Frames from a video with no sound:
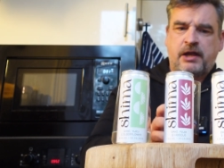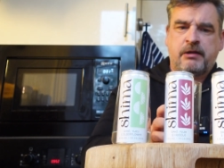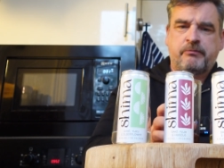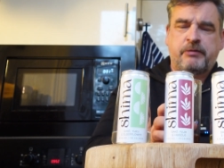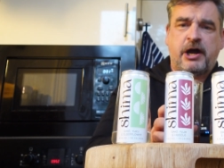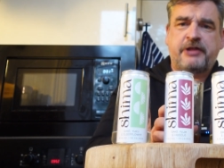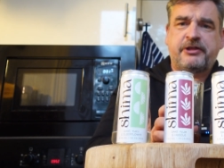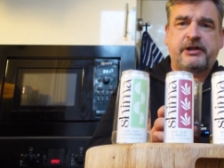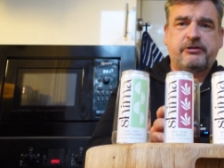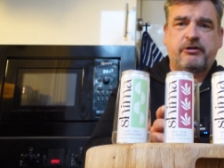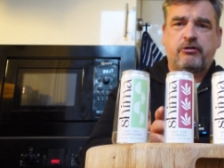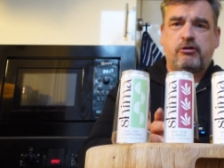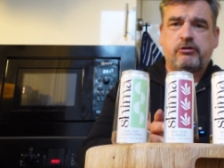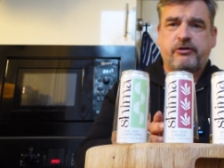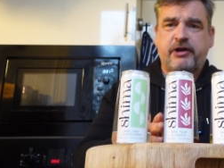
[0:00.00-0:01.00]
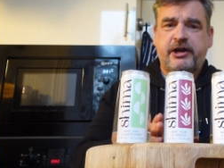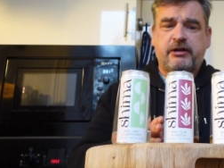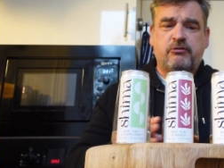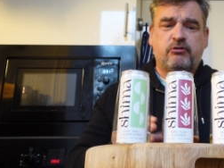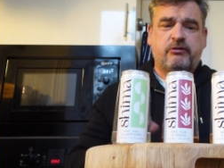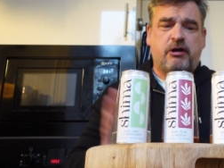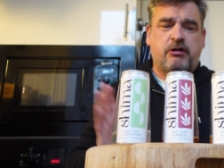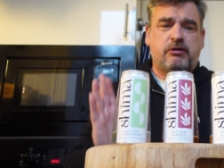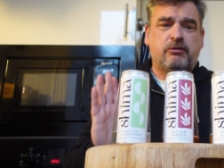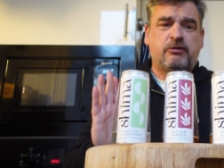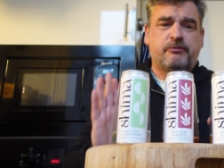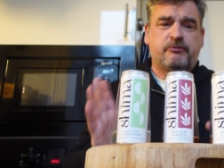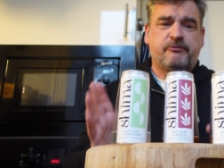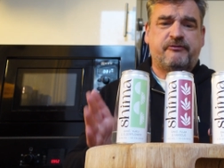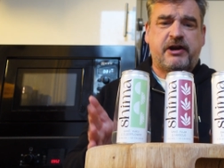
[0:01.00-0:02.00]
But I think they're all great, all
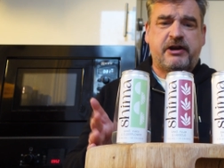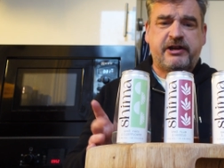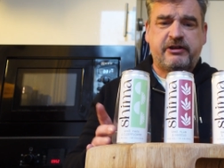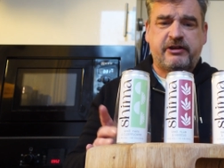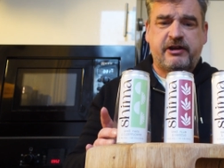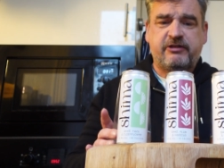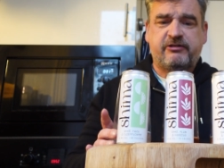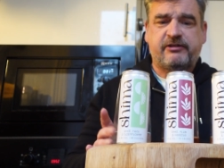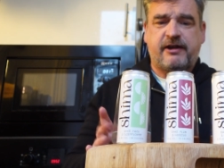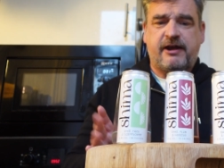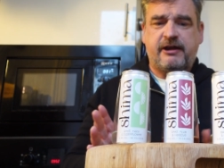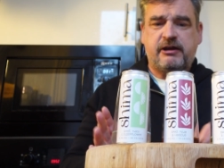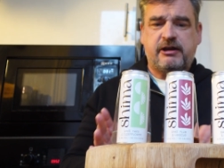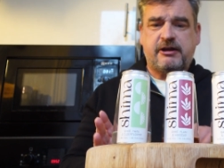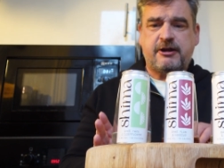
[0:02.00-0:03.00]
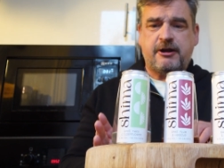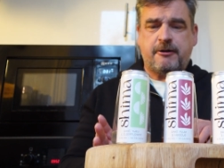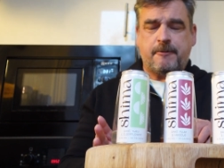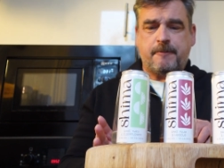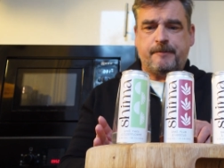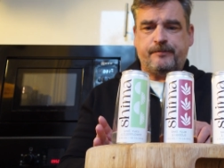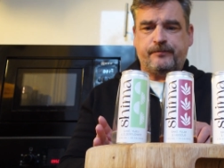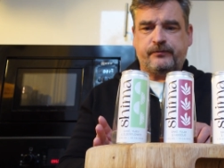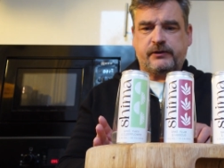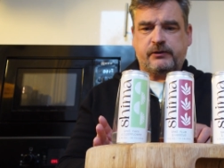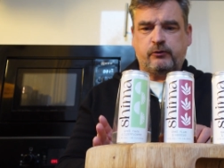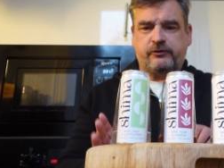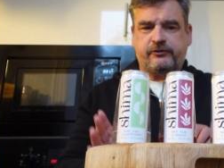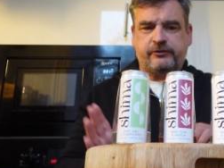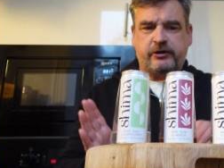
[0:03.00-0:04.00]
very nice. I
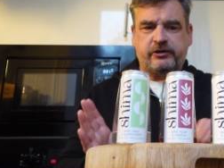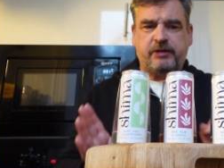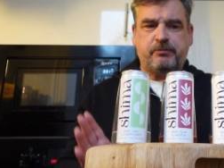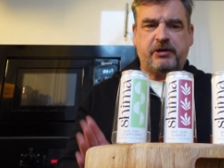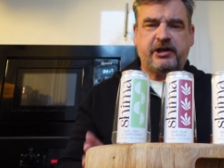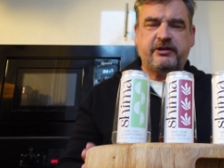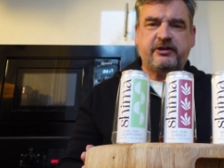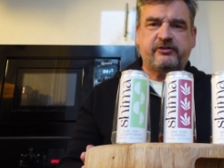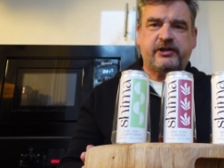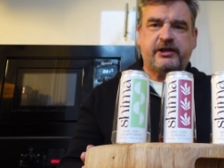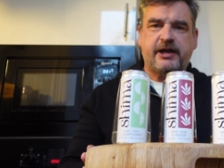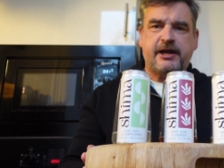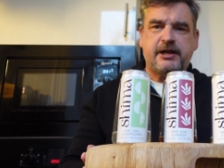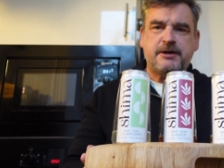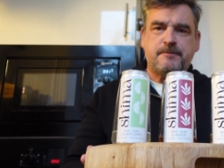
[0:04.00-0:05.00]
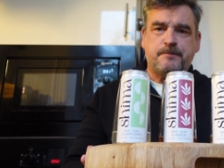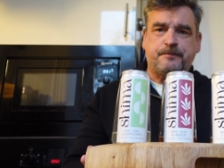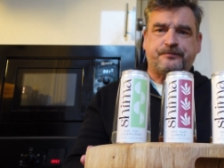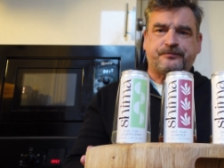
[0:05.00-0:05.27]
would certainly buy these again.